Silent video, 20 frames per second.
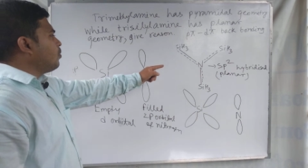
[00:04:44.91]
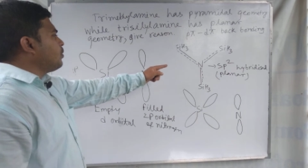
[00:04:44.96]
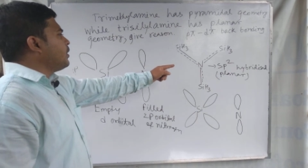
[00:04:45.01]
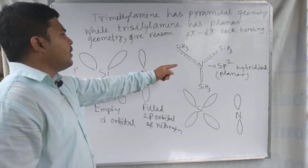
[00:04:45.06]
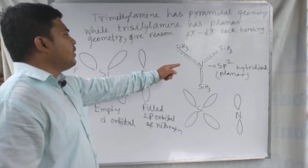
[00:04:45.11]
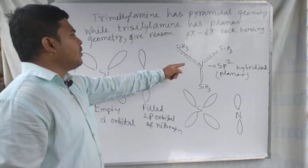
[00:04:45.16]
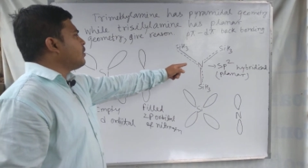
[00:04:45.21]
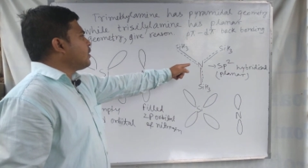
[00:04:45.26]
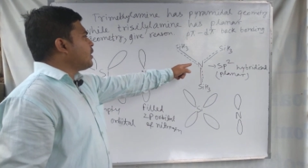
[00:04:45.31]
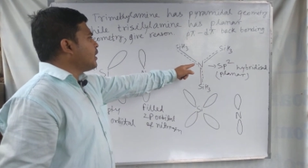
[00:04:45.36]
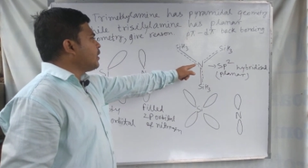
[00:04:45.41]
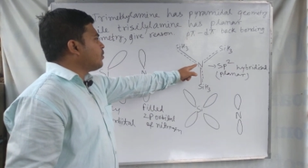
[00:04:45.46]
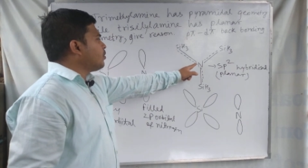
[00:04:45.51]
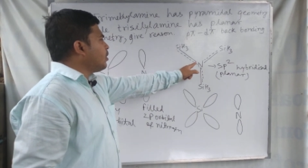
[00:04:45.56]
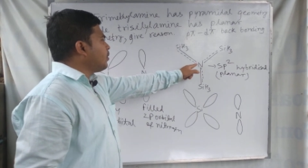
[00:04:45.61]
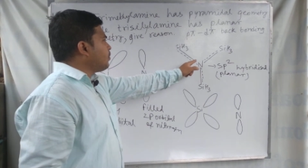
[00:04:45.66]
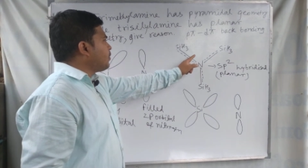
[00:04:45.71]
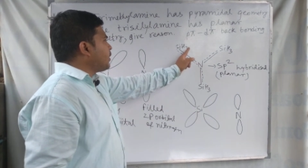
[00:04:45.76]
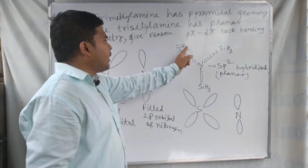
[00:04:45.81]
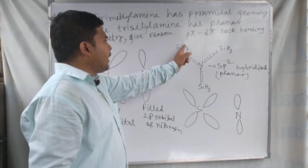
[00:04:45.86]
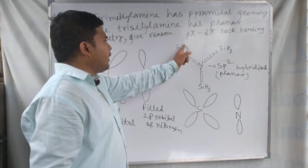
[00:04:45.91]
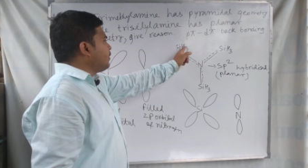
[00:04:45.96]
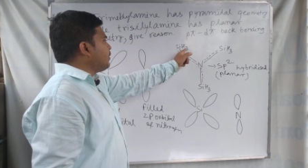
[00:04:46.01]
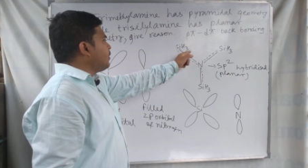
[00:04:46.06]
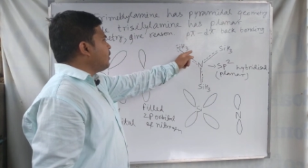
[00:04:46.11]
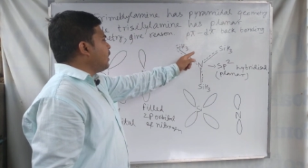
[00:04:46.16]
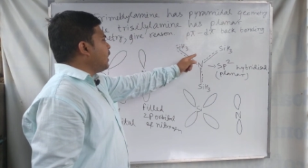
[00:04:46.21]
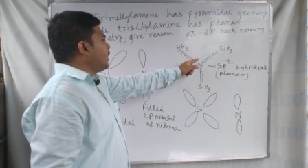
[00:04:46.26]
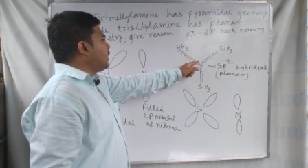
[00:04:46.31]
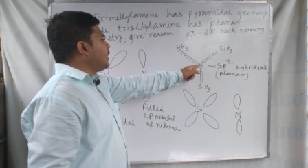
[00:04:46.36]
in case of
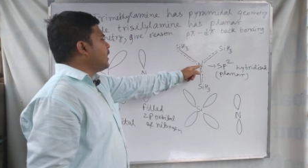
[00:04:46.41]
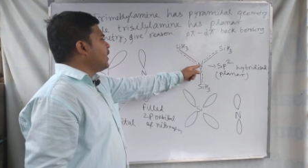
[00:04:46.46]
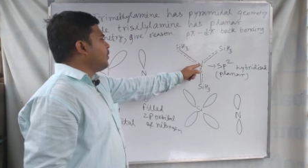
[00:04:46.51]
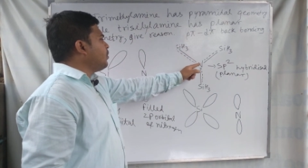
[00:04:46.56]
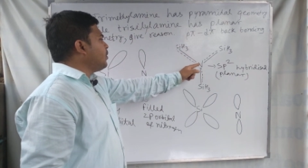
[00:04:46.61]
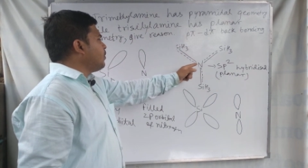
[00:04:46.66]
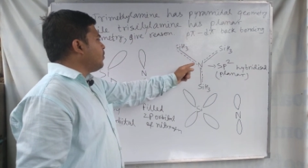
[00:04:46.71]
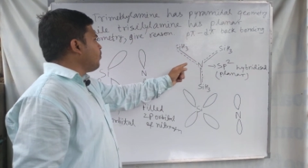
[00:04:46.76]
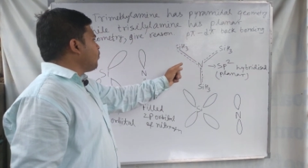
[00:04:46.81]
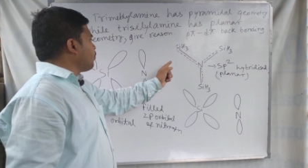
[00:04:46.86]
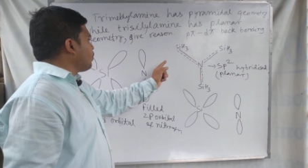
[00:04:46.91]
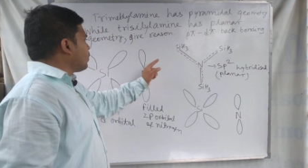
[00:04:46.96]
trisiliylamine,